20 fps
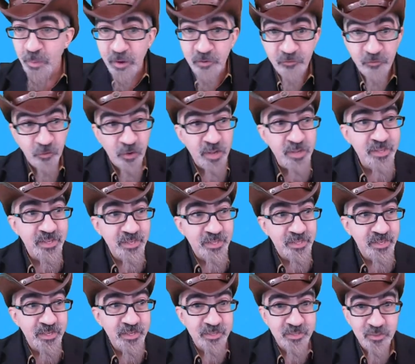my friend
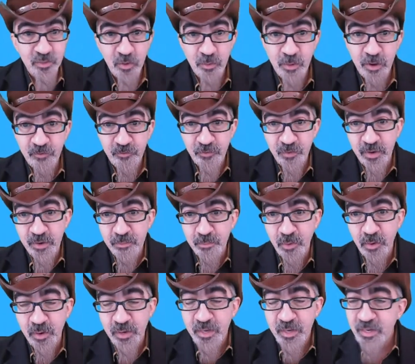did this, or my friend
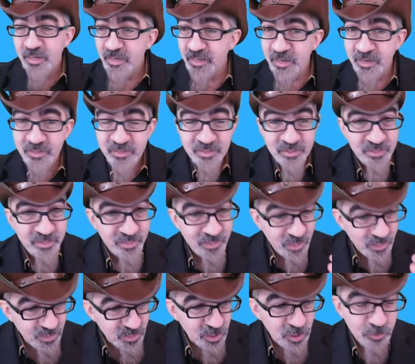Mark. It's
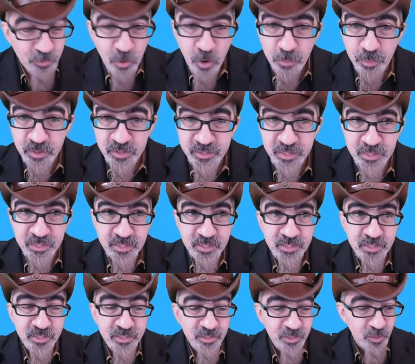such a small
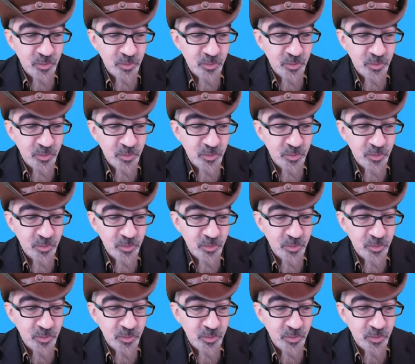percentage. It's